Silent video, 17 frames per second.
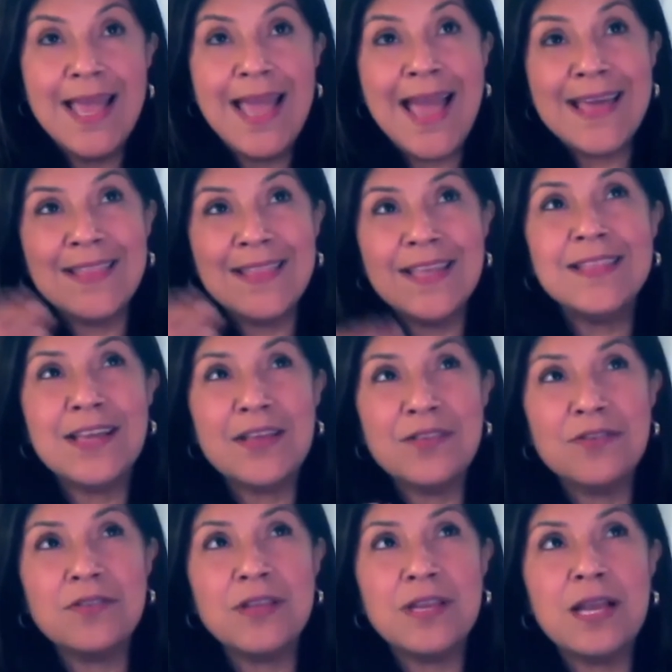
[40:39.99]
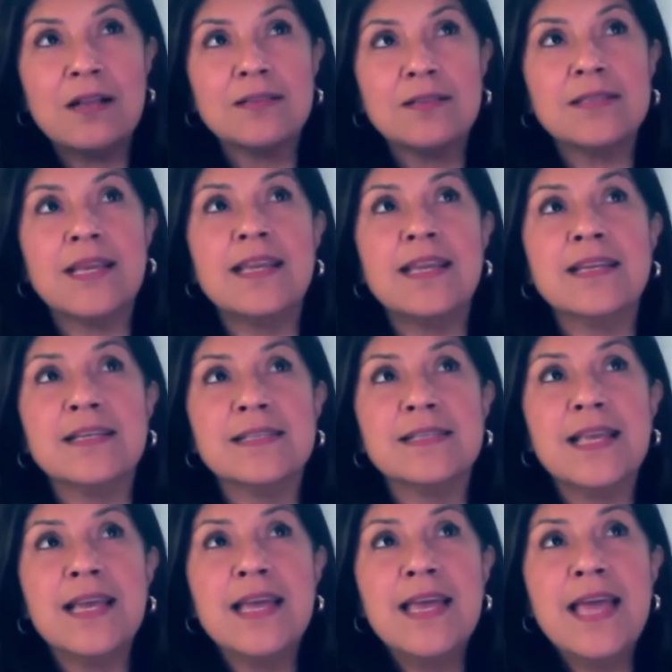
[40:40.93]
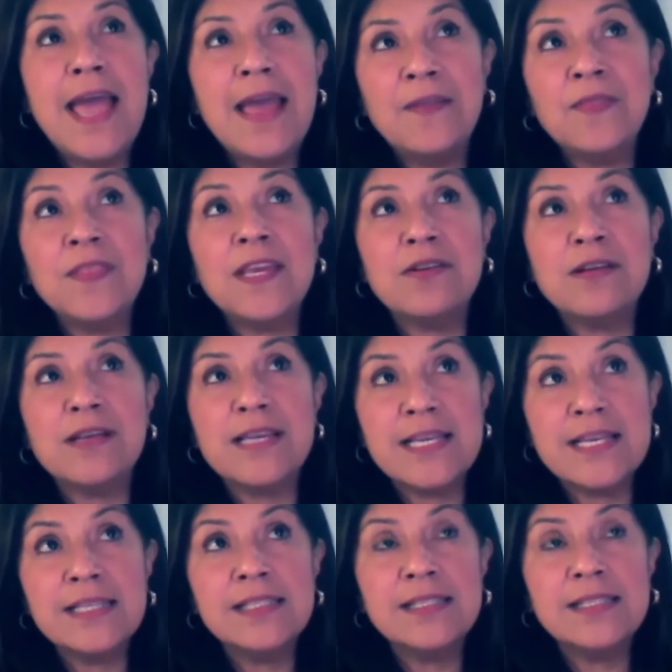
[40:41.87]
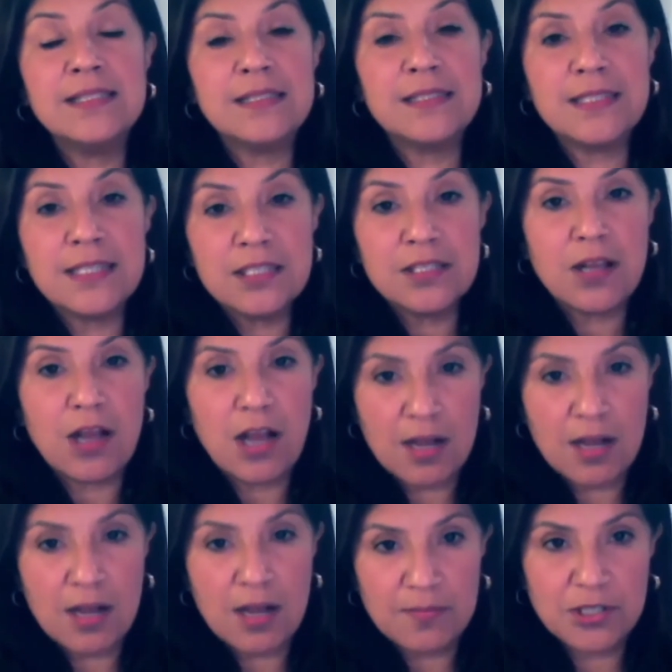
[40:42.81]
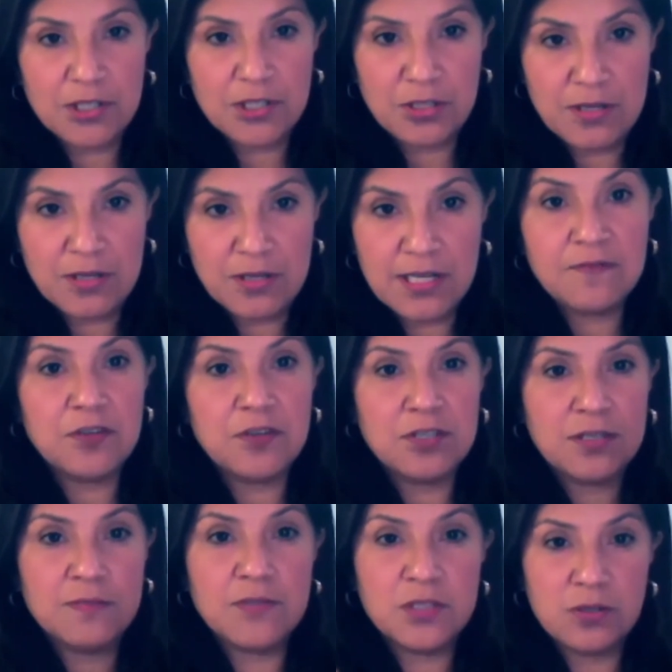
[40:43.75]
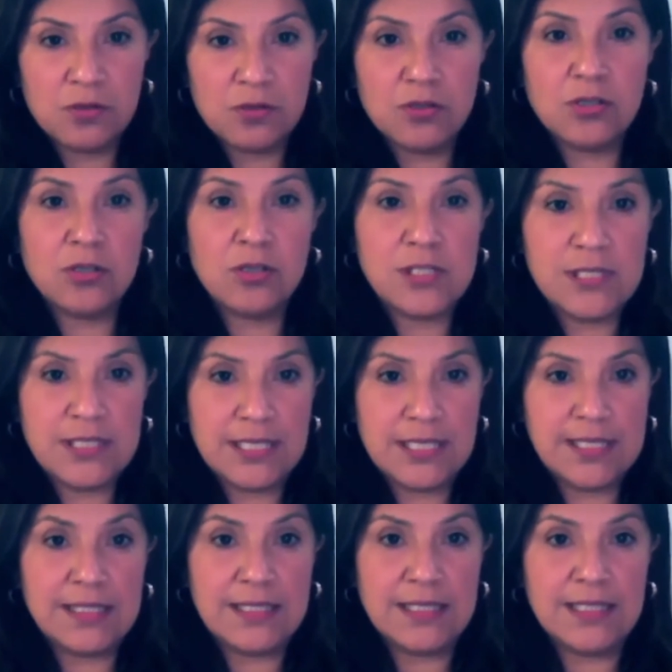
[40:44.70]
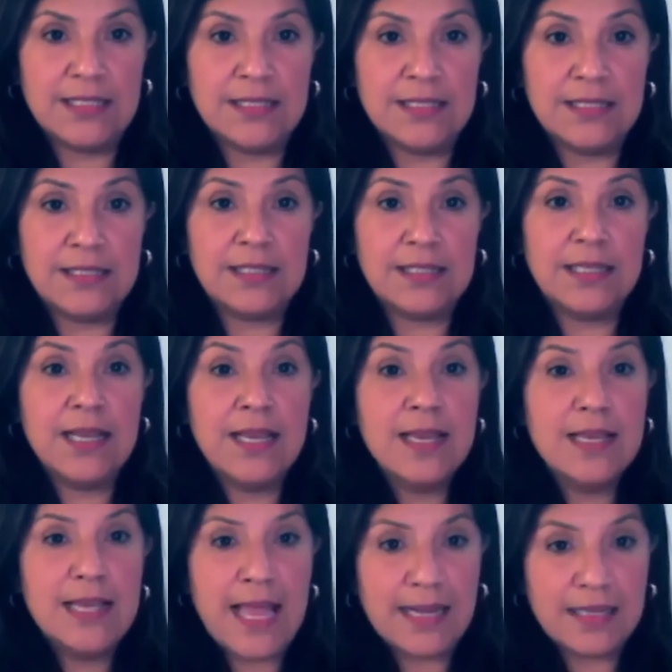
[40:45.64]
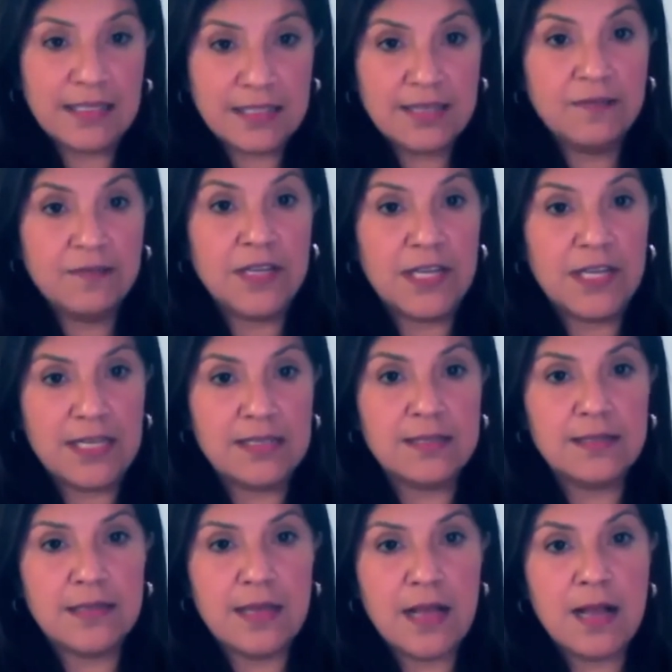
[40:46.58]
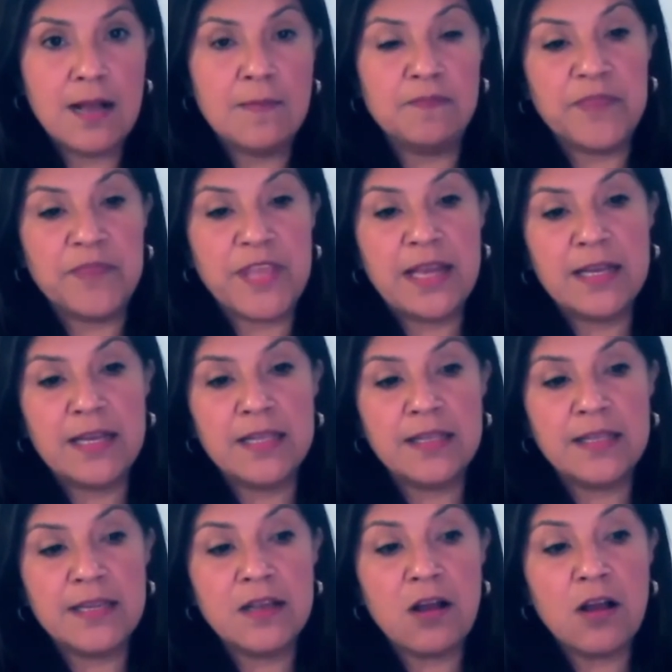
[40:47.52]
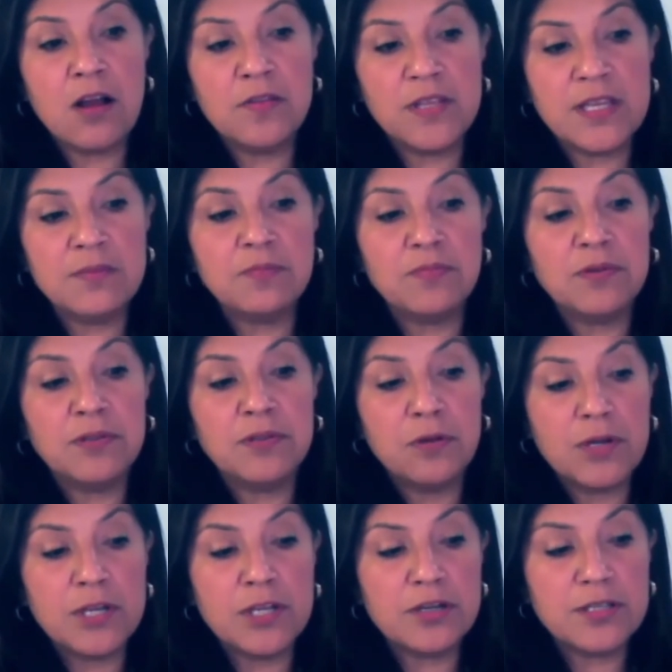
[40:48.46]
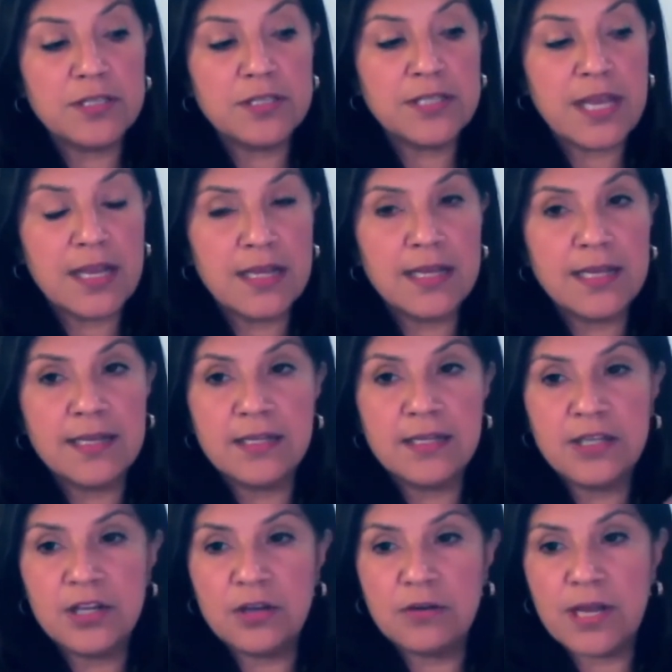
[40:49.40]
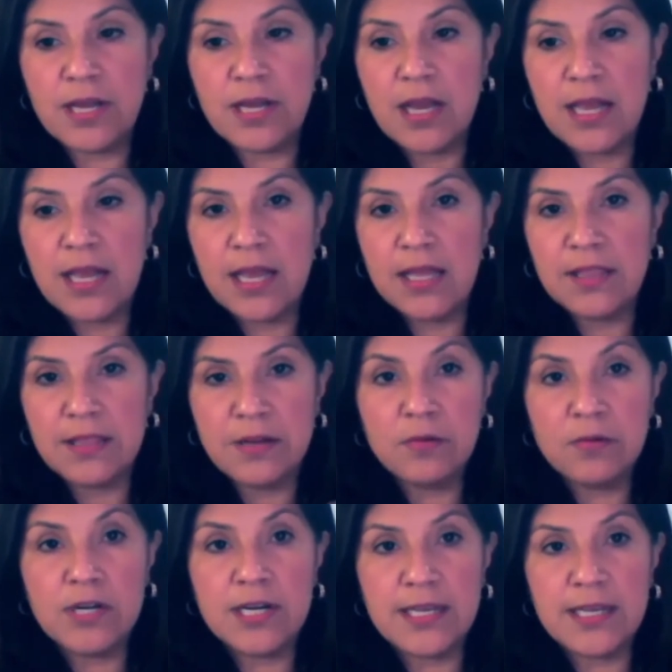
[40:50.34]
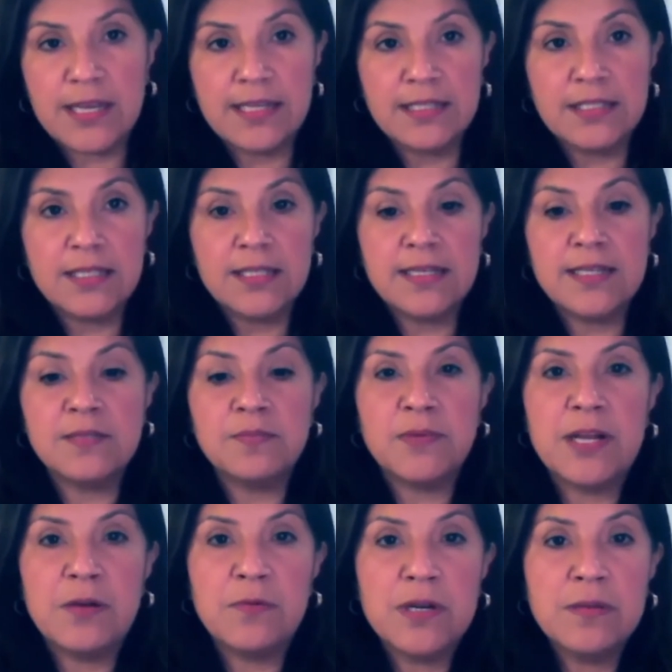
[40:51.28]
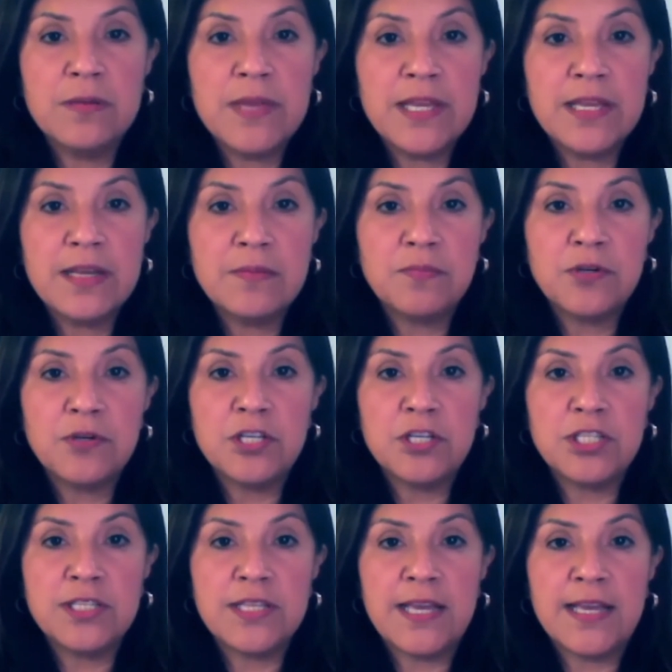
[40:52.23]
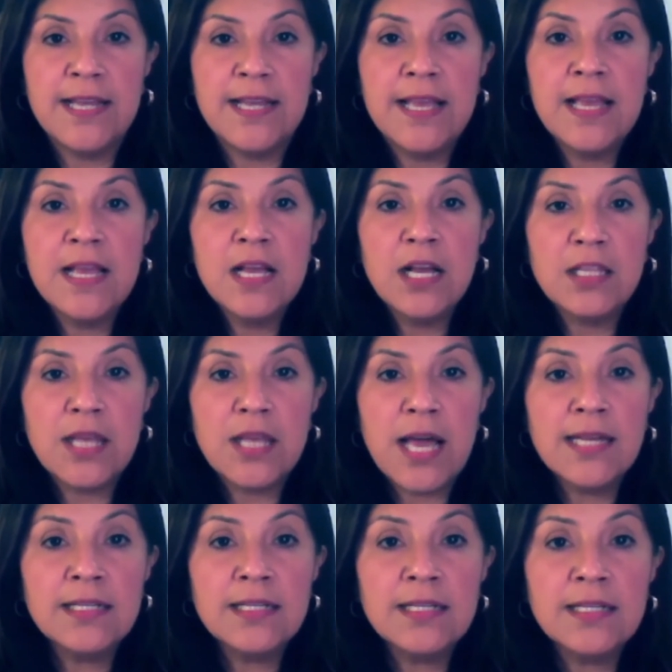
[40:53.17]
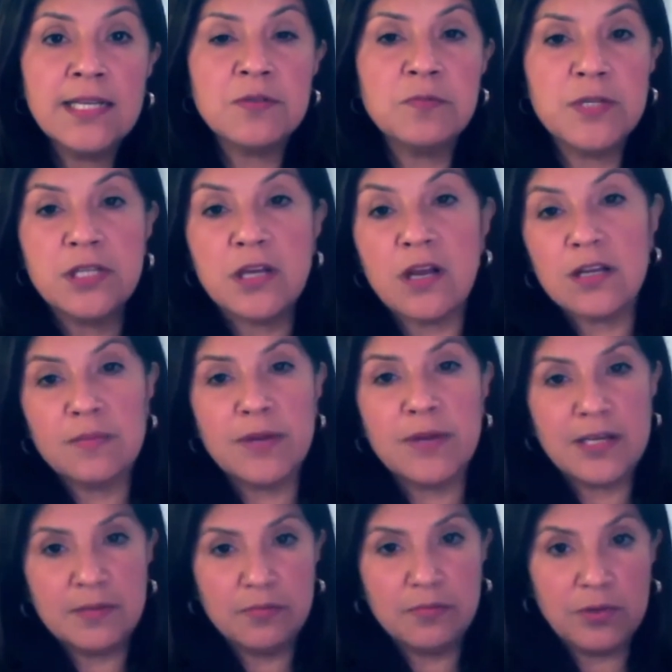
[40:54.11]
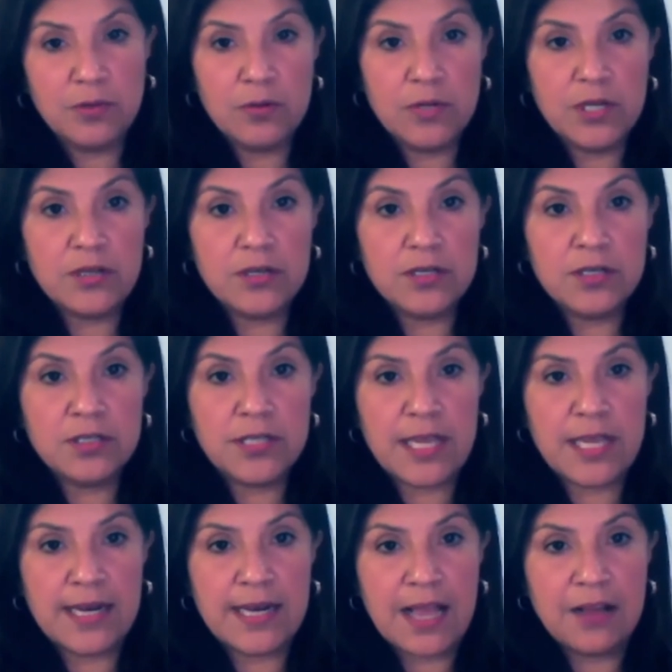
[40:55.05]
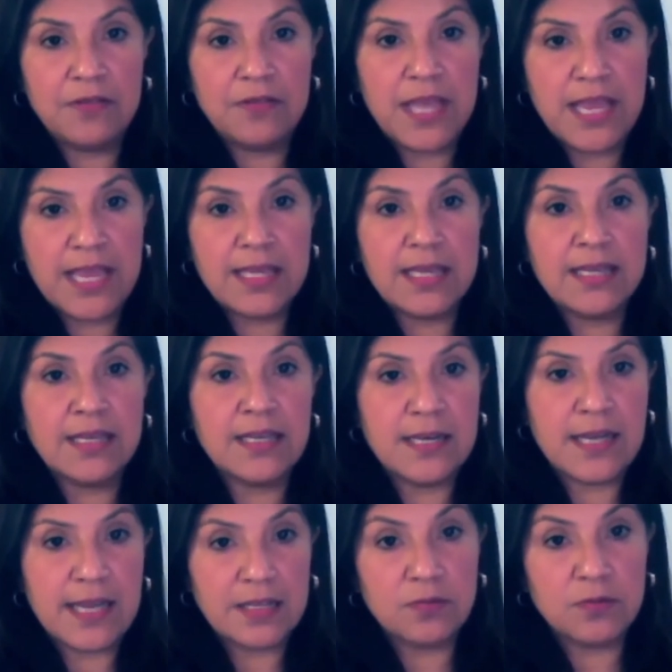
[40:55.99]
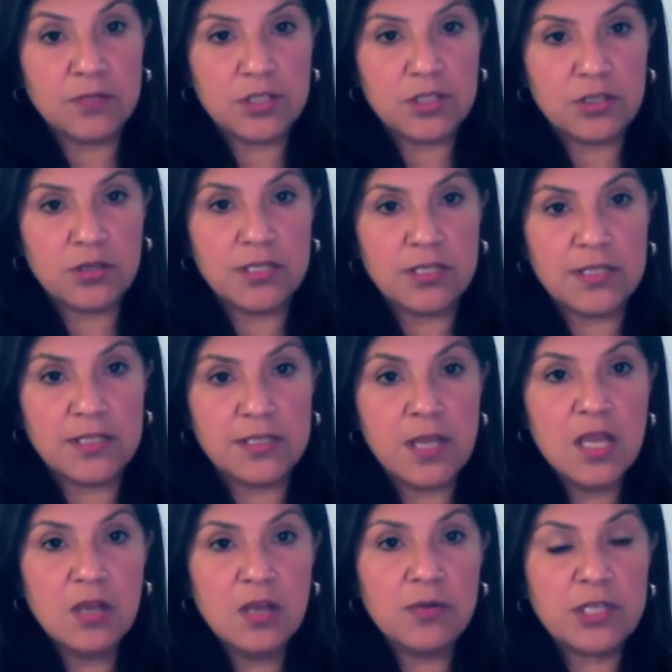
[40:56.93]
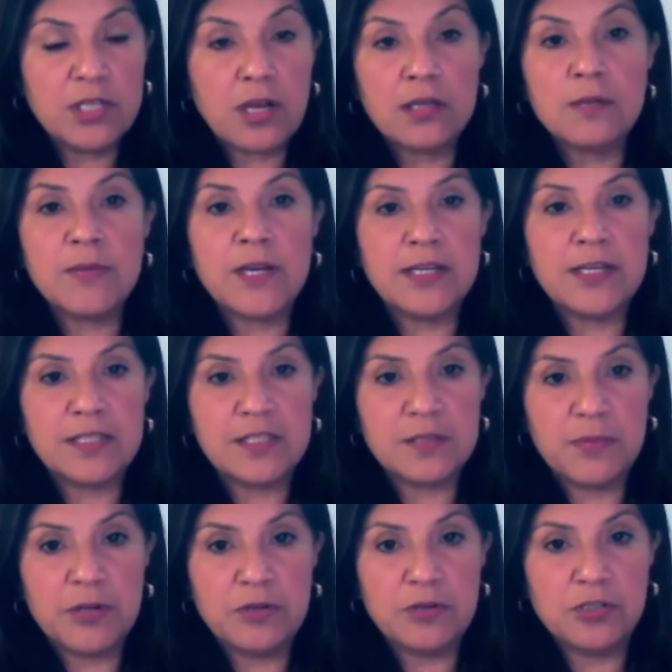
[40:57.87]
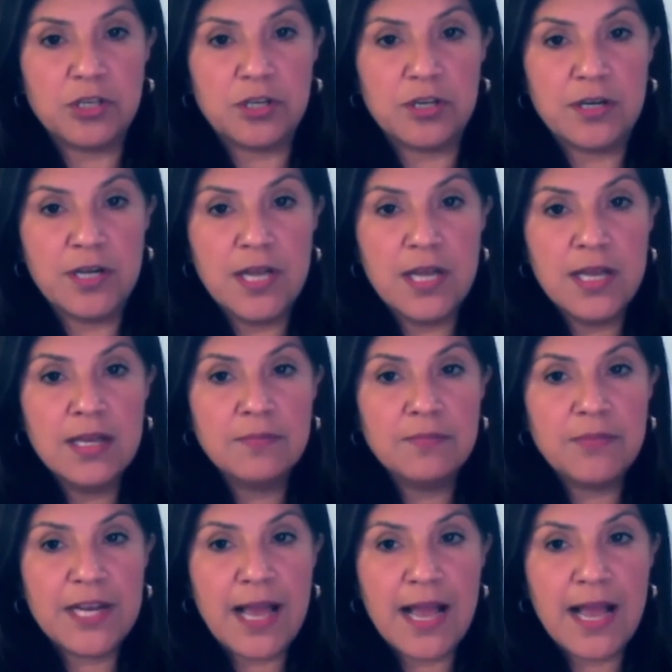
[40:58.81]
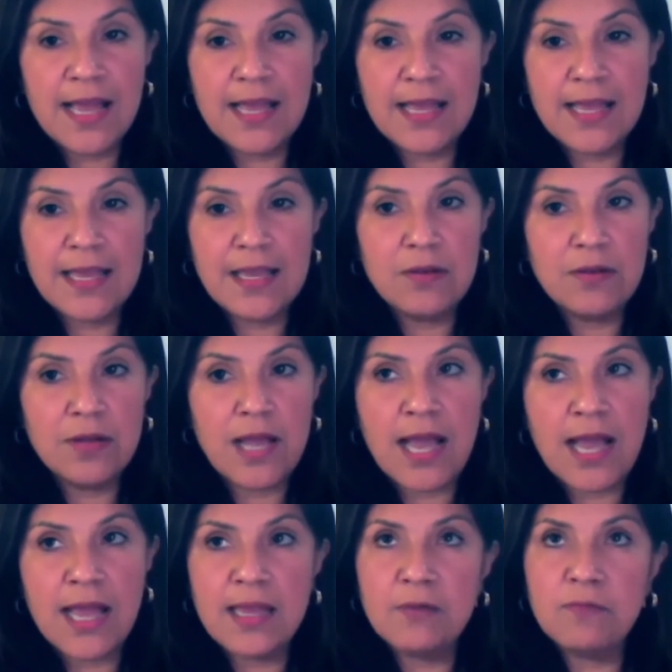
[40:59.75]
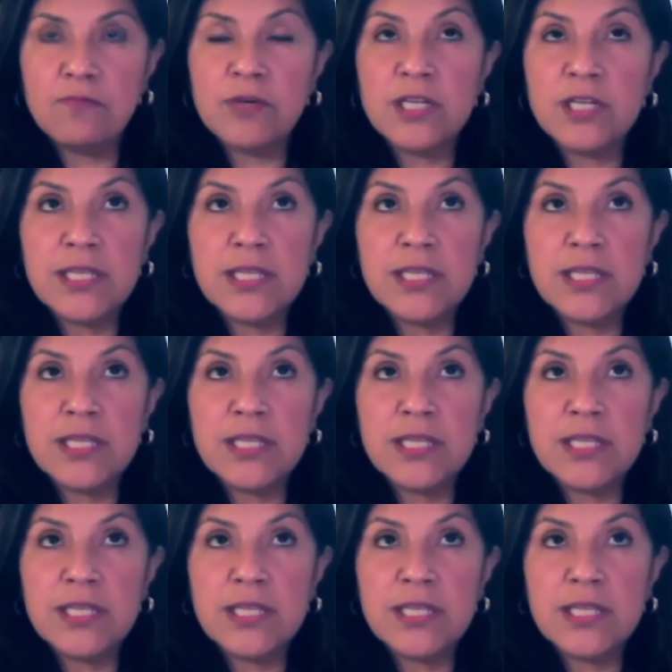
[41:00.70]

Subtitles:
And then the other thing I'll say is, and there is still opportunity for some social distanced activities. And I think on the employer side, you know, I think we're going to get to this, but I want to make a push that a lot of times when we talk about employers and how they can connect with students, we talk about exposure. But I